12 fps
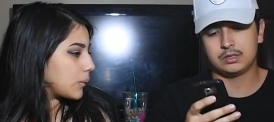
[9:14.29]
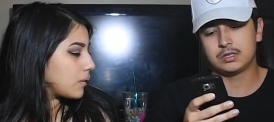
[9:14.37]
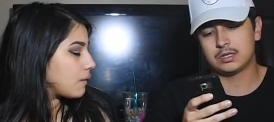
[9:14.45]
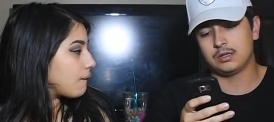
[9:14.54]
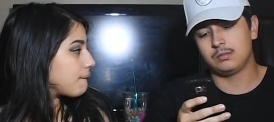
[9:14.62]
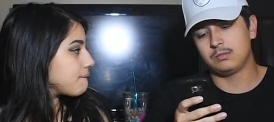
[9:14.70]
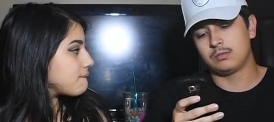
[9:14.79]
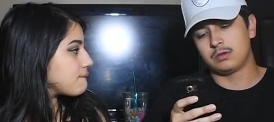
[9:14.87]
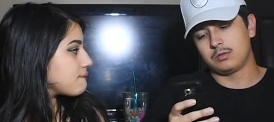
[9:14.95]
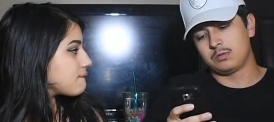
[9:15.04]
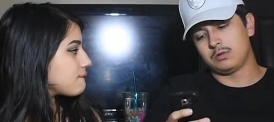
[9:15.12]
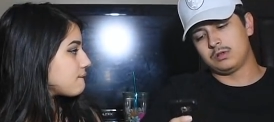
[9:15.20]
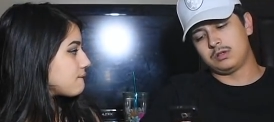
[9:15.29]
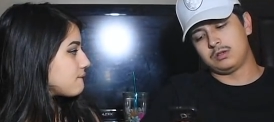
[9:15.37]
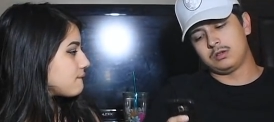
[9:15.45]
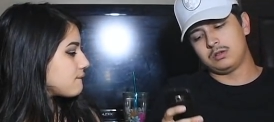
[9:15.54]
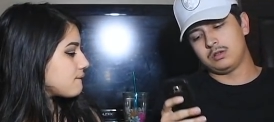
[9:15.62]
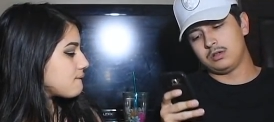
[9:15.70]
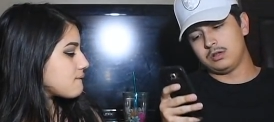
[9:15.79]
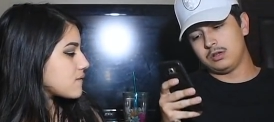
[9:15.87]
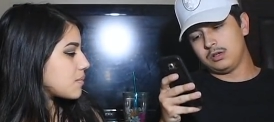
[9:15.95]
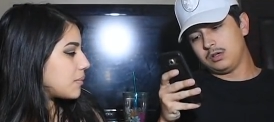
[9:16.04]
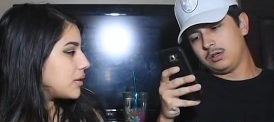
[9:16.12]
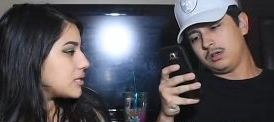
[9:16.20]
Speaker 1: sent me one.
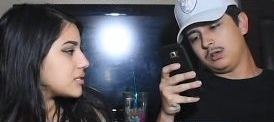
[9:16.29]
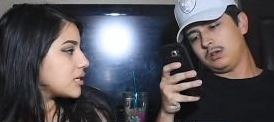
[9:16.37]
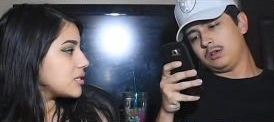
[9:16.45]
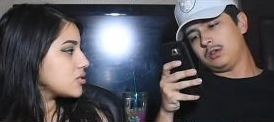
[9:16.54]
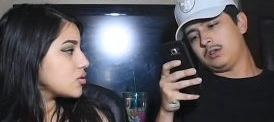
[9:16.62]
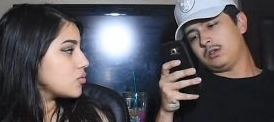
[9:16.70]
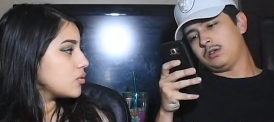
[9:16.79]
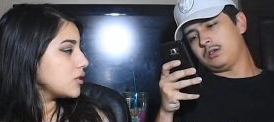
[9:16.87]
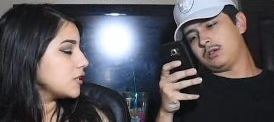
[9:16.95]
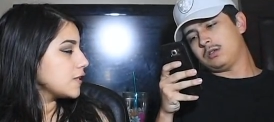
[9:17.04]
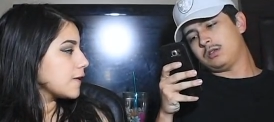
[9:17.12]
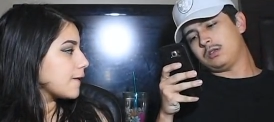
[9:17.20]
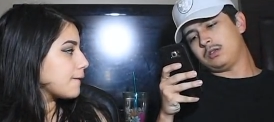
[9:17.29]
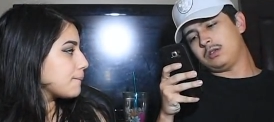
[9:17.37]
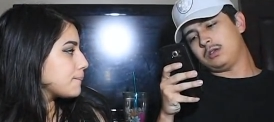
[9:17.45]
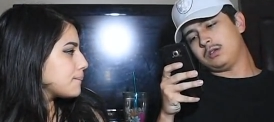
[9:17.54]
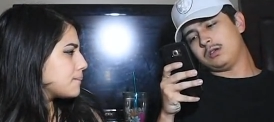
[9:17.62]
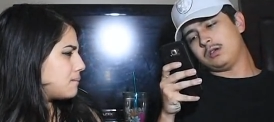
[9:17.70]
Somebody sent you one? Yeah.